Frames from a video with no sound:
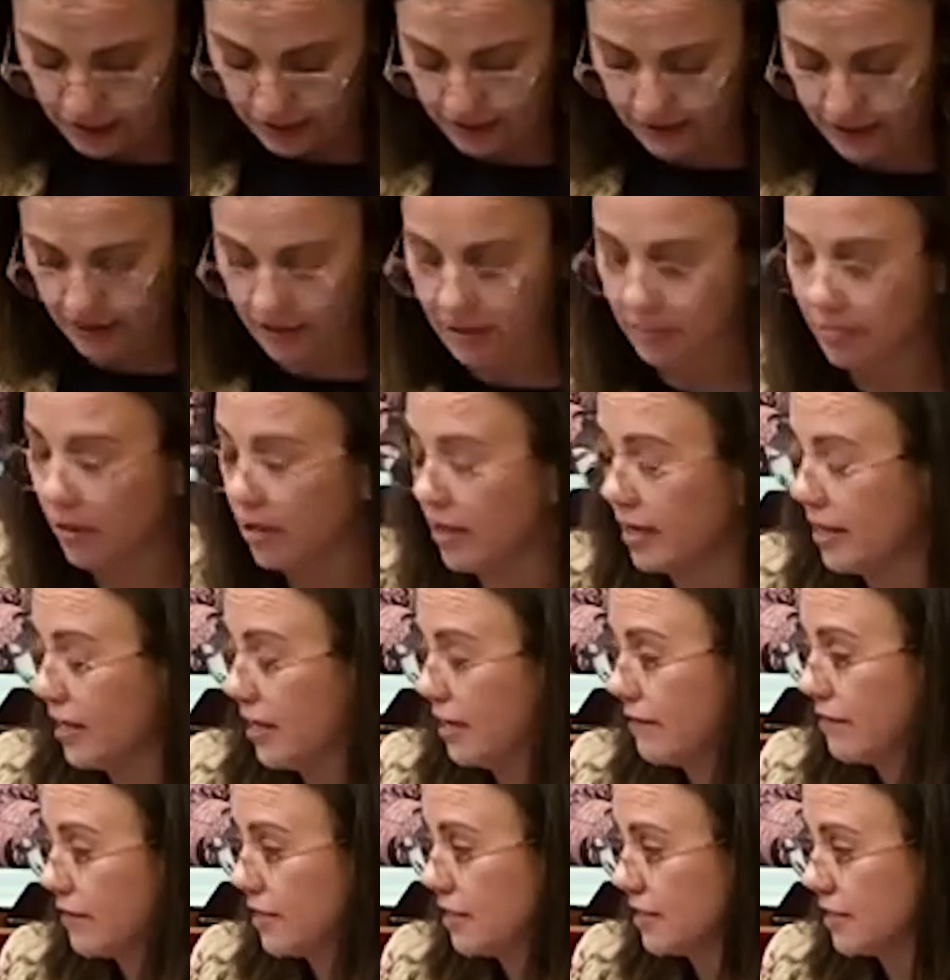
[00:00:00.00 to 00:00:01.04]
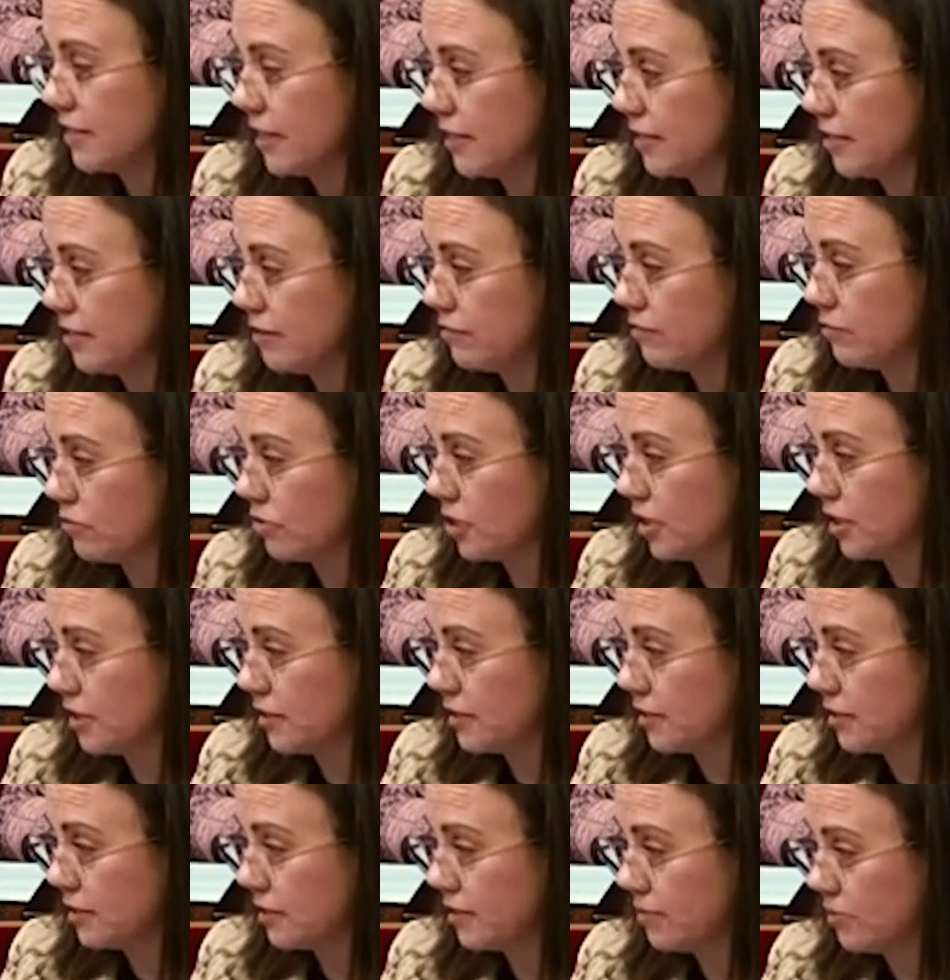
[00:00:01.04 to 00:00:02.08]
as does my evidence at the Yoorrook
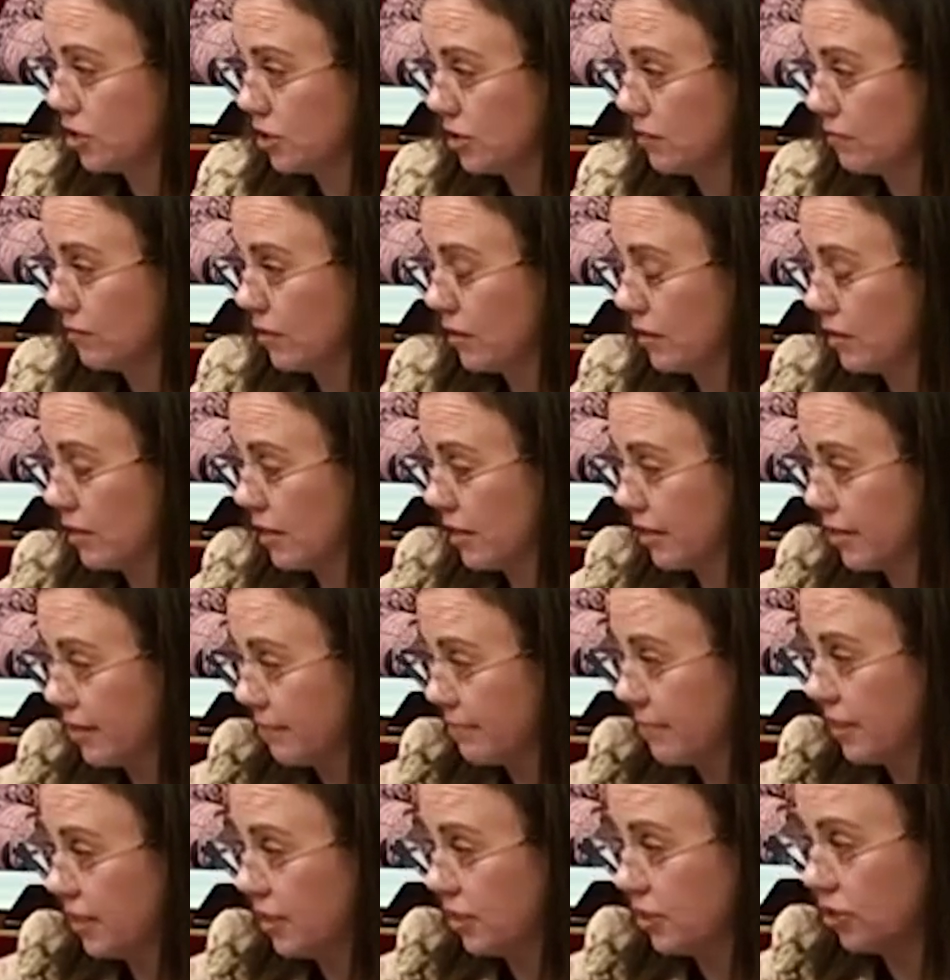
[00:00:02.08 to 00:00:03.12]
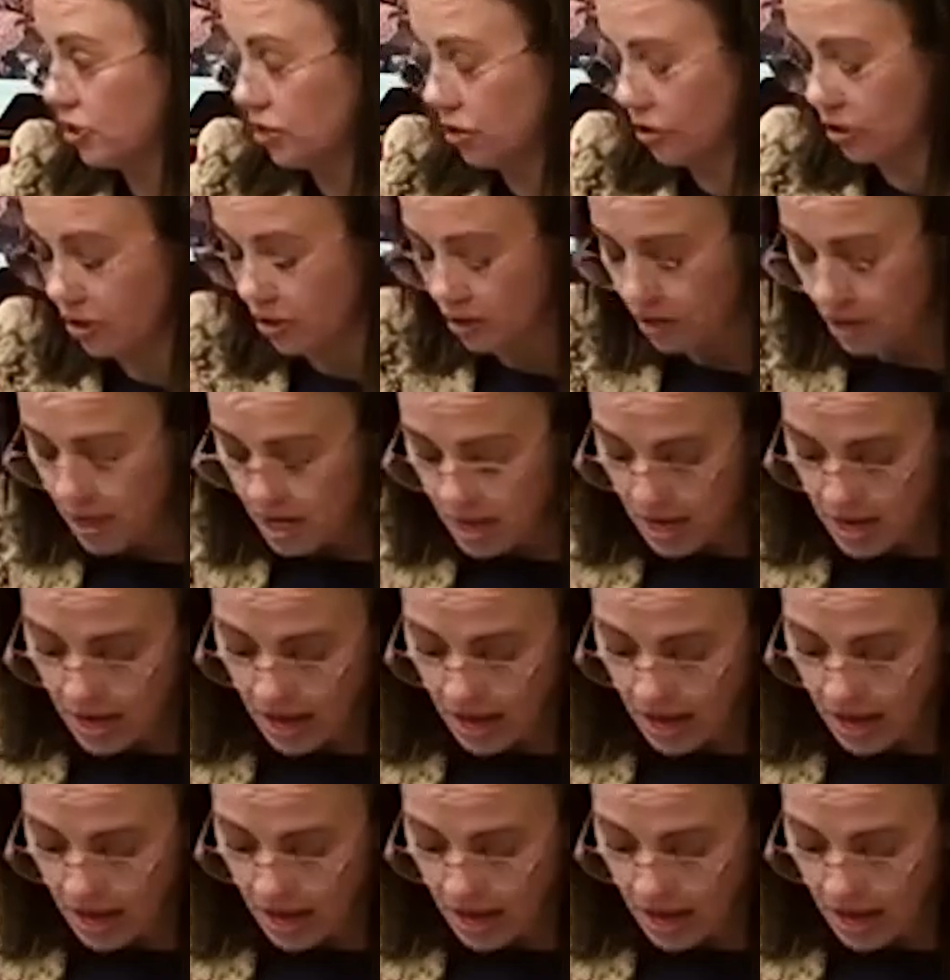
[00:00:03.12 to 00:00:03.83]
Justice Commission, where I committed to